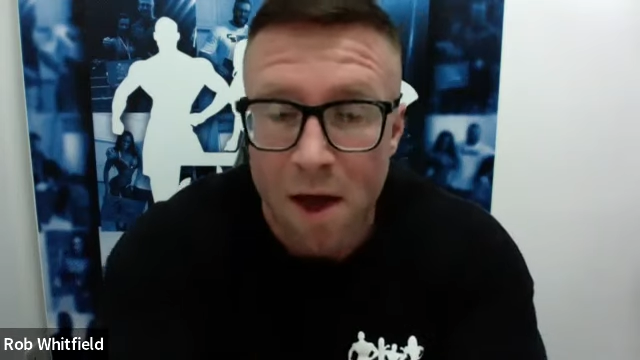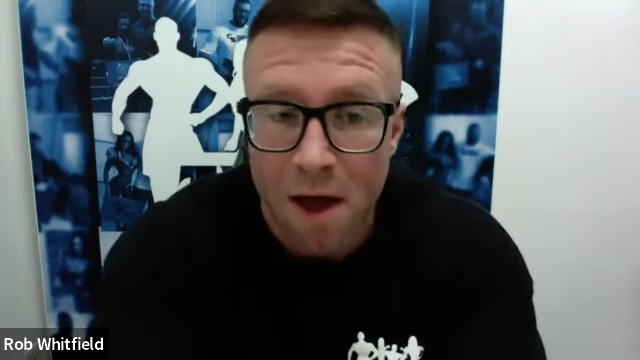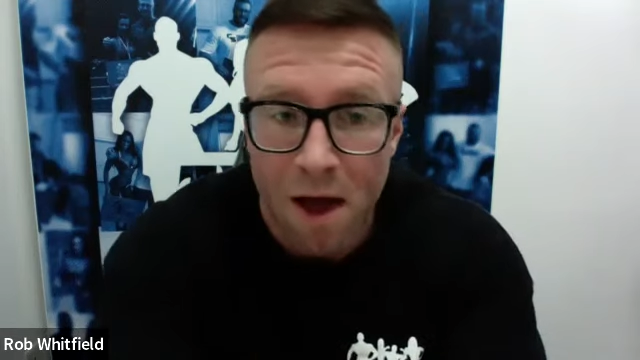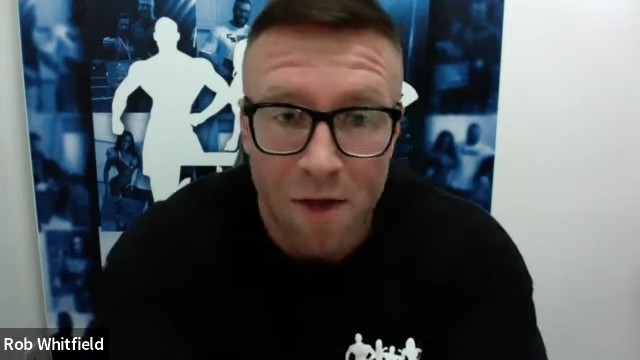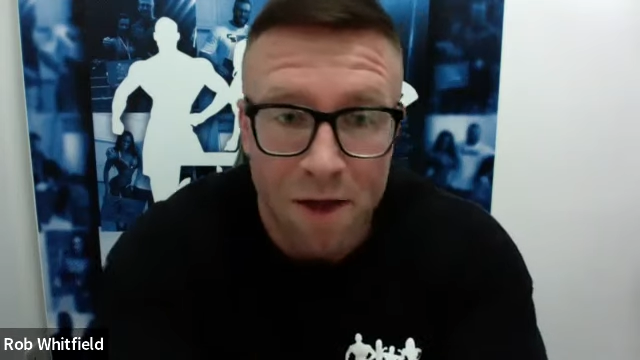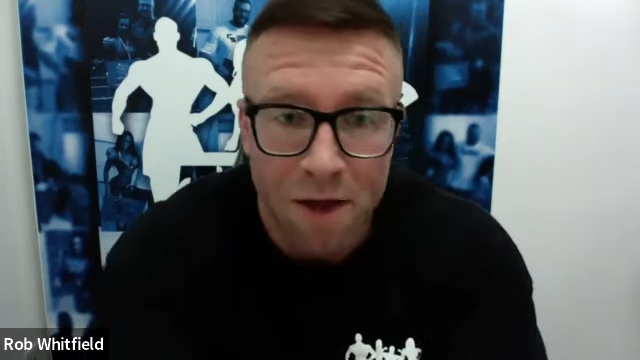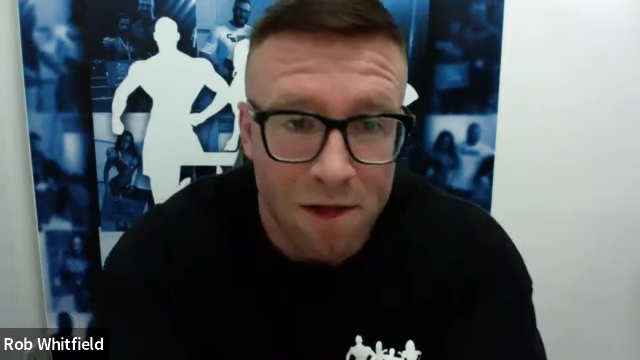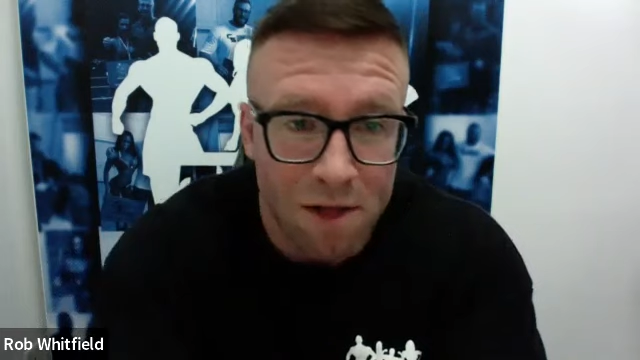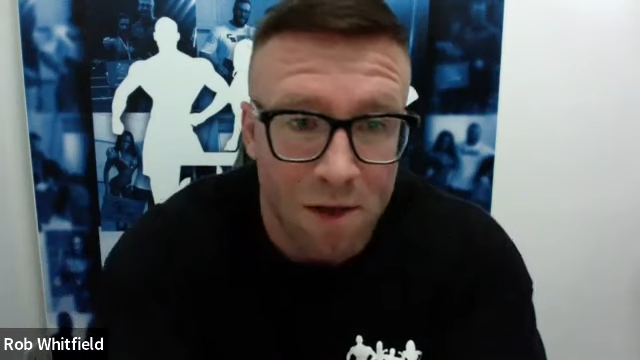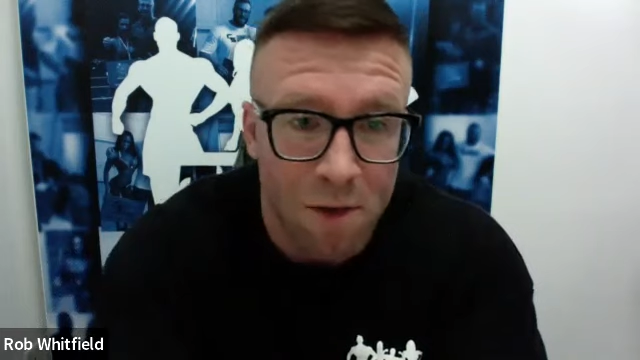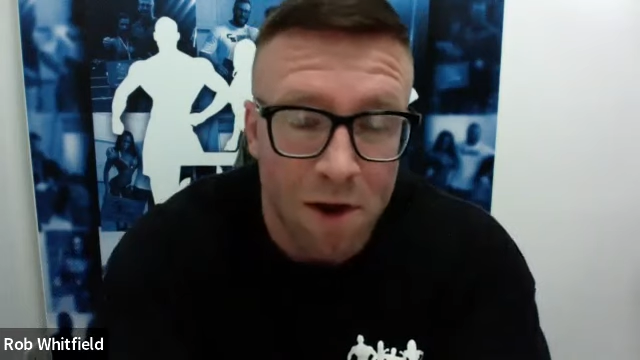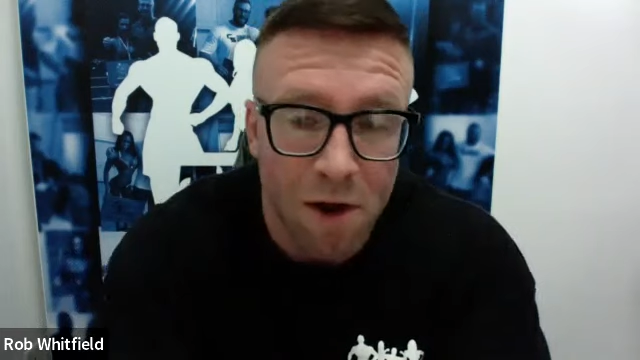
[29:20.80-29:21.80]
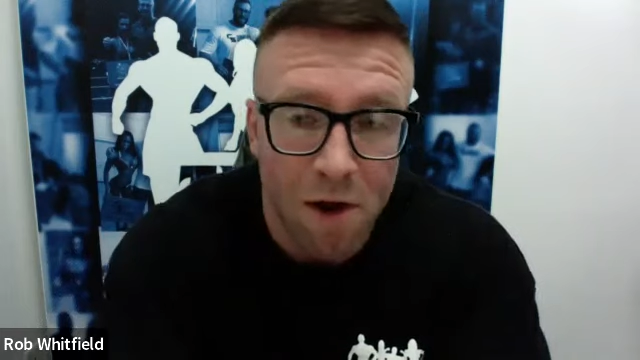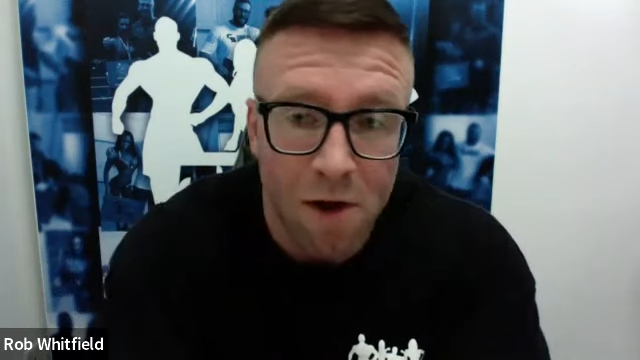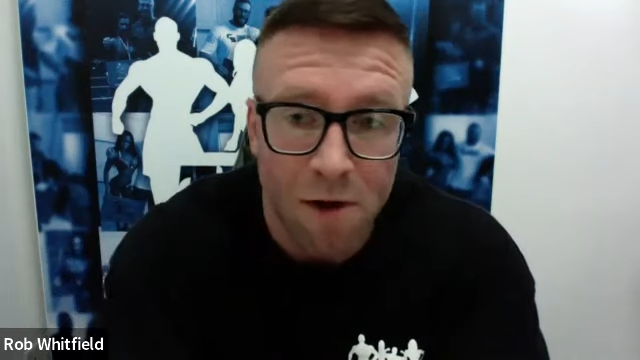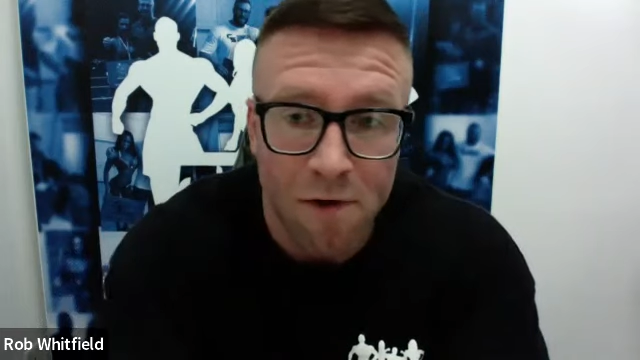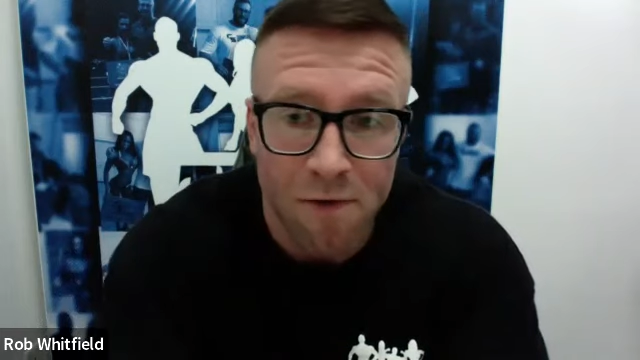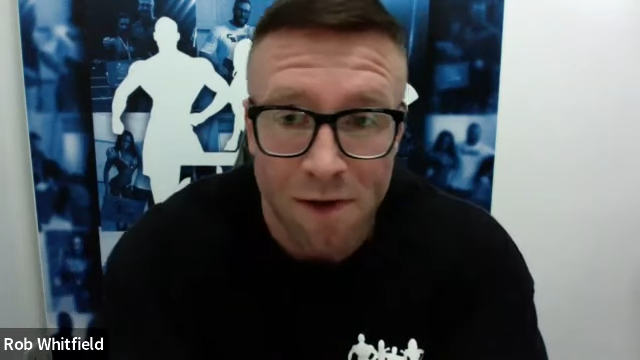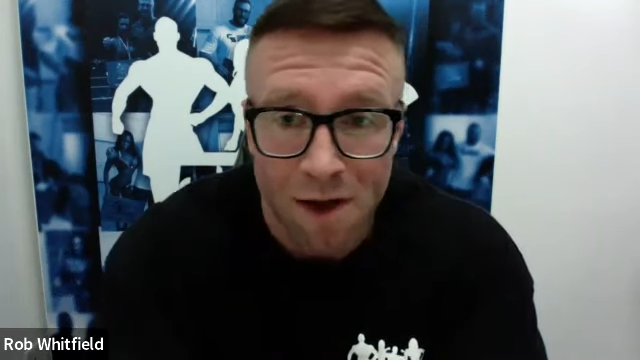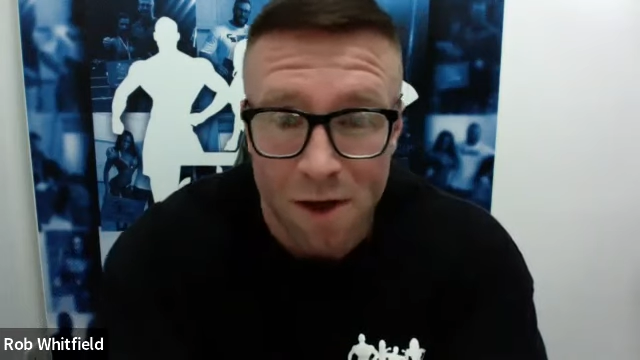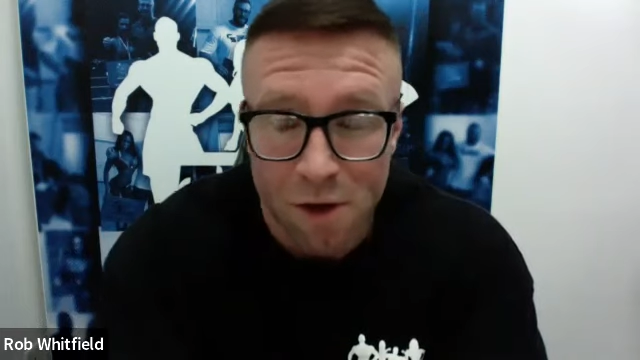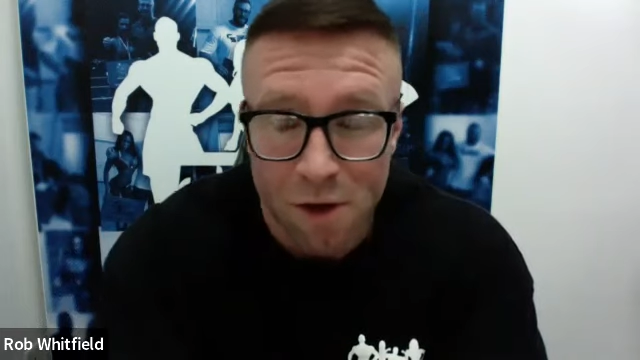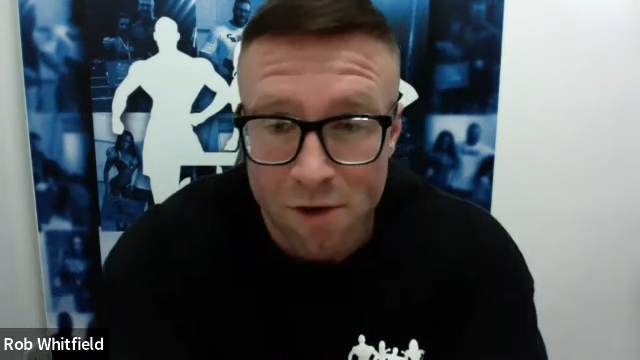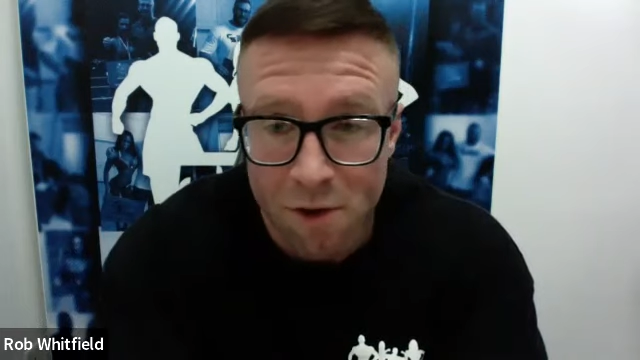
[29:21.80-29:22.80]
I think there's still a lot of
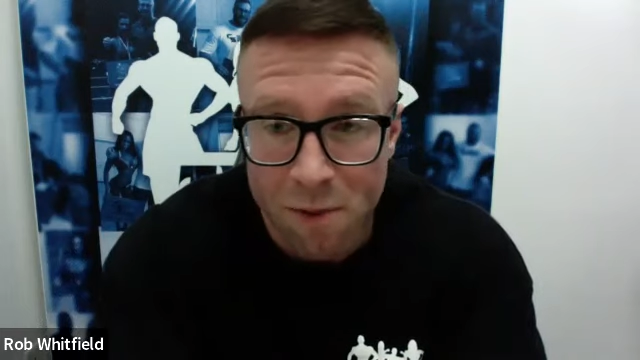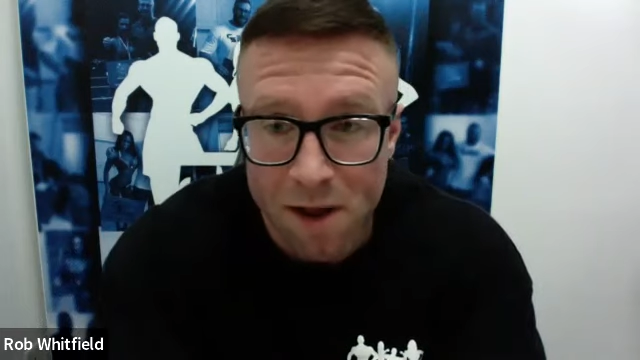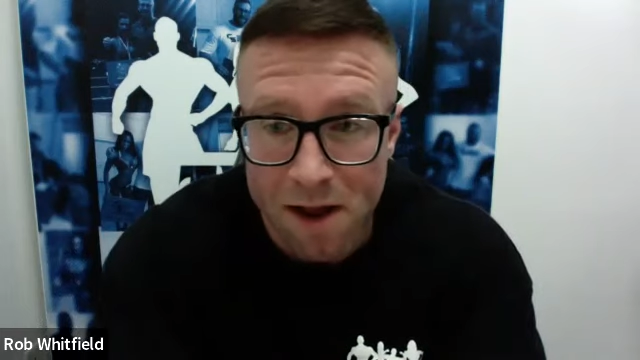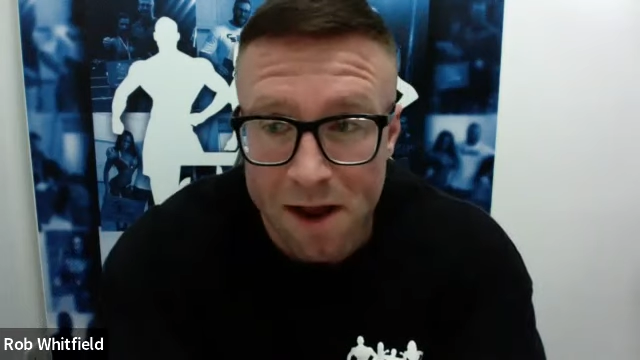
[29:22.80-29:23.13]
European